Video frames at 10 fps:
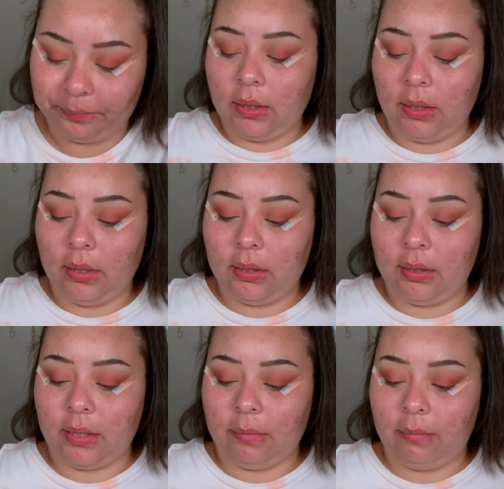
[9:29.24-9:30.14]
Taking the
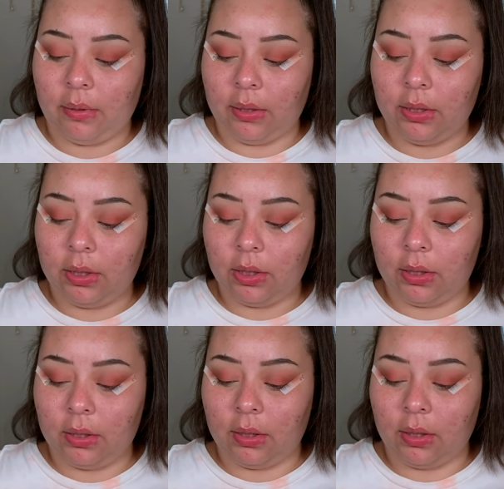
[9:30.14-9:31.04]
same brush,
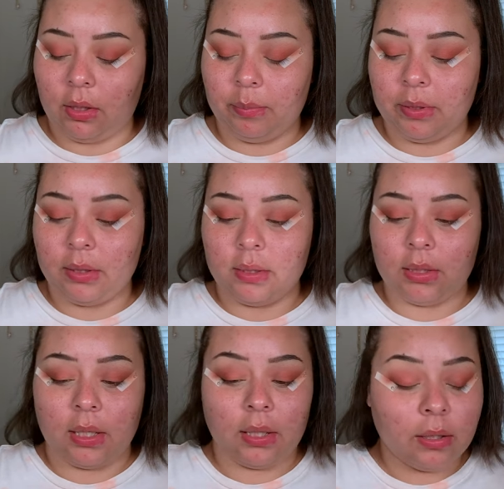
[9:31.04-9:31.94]
just the opposite
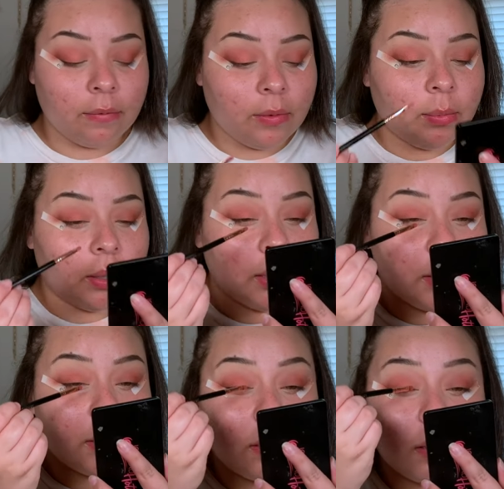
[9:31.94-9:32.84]
side of the
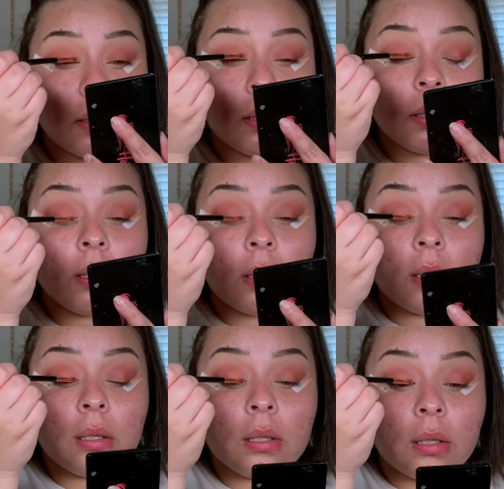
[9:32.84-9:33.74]
brush.
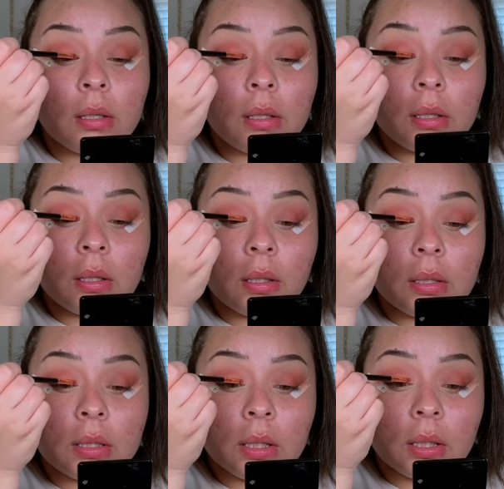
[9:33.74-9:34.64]
And like I
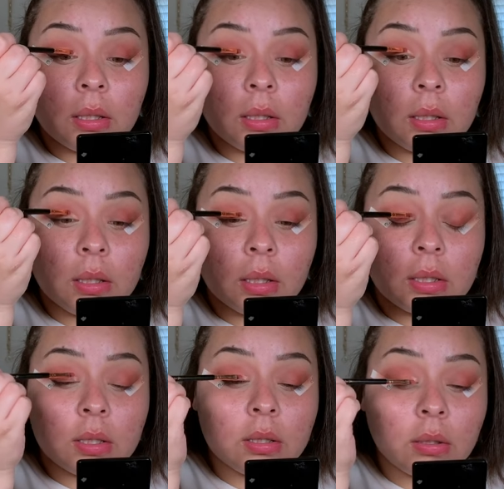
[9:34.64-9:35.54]
said,
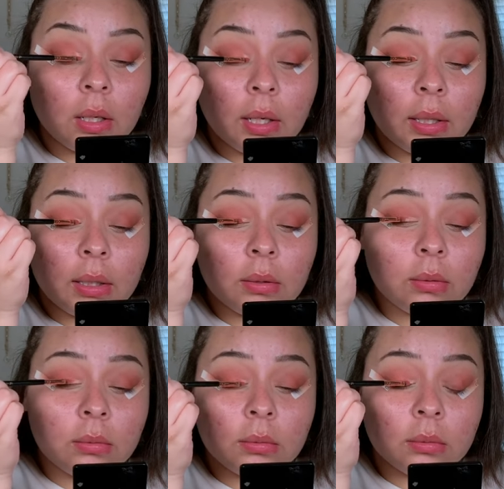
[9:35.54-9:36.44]
it's dry.
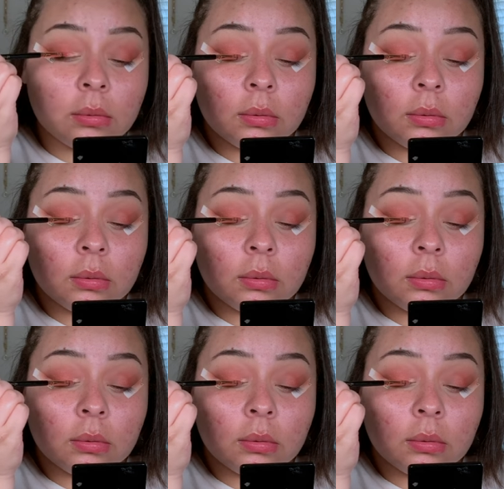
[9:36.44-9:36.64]
Whew.